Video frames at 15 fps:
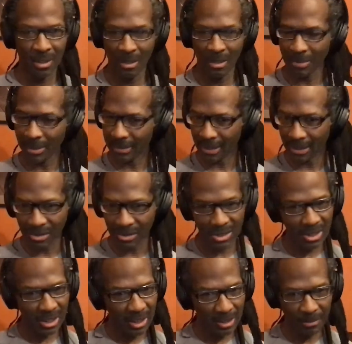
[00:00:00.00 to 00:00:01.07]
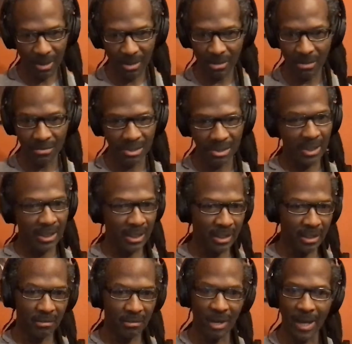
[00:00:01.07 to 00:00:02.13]
But they're just chemicals and they
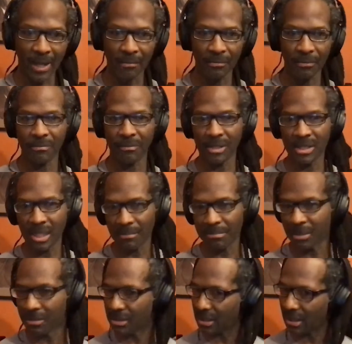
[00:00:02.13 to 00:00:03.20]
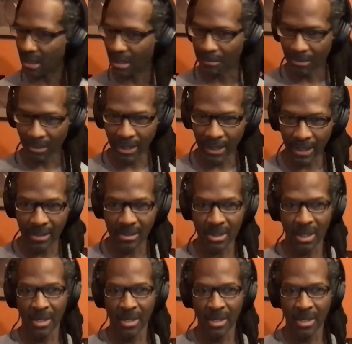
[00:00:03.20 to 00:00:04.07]
interact with receptors in our brains.